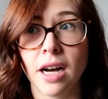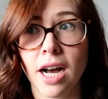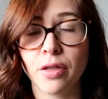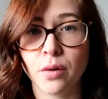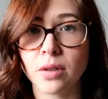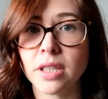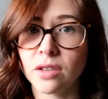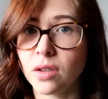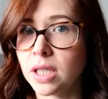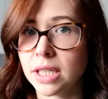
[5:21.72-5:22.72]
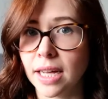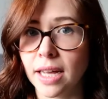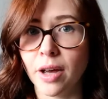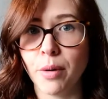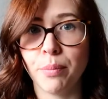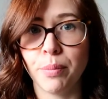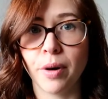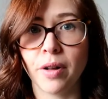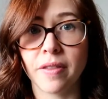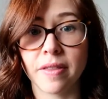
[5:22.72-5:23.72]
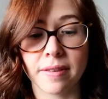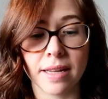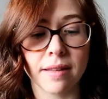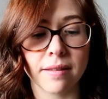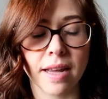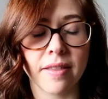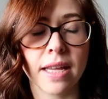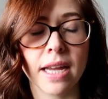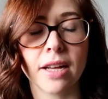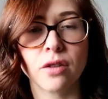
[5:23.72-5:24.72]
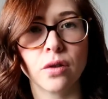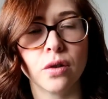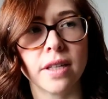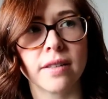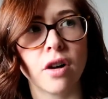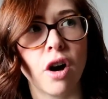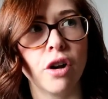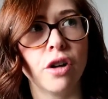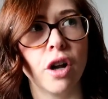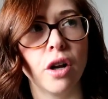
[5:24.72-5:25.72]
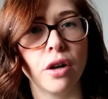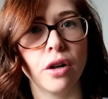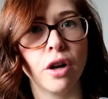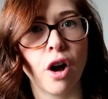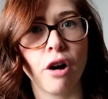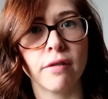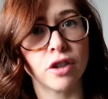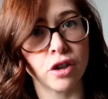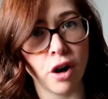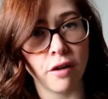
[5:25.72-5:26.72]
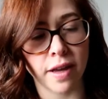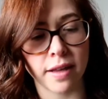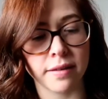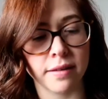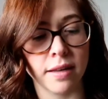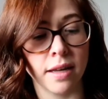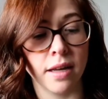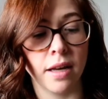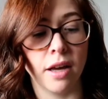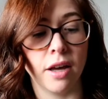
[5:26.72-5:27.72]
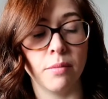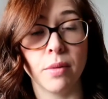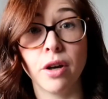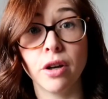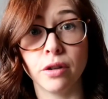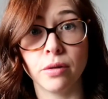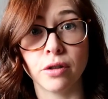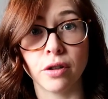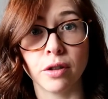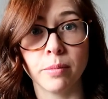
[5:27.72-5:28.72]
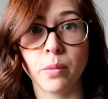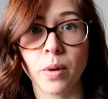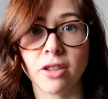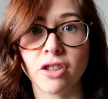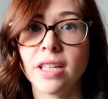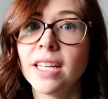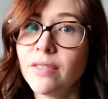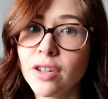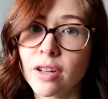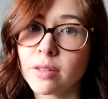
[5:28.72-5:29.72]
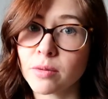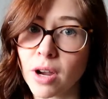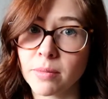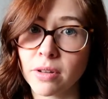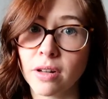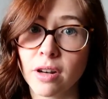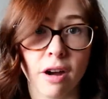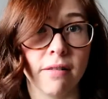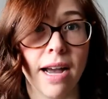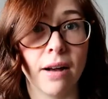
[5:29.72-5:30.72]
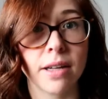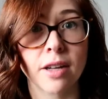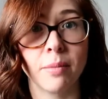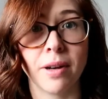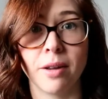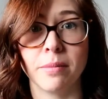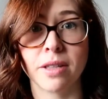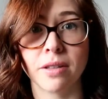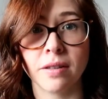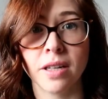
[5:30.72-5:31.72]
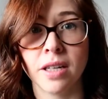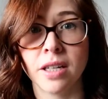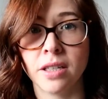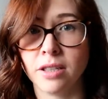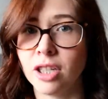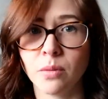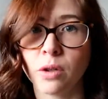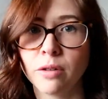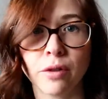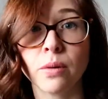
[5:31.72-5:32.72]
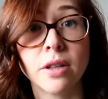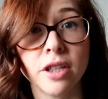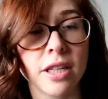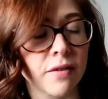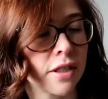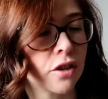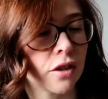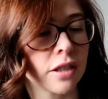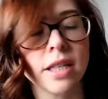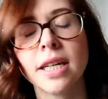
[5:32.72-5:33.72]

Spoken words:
I thought it suited it, but since I think I saw this on Laura Jarvis, her YouTube, which if you're not subscribed to Laura, I'll link her below because she's wonderful and you definitely should.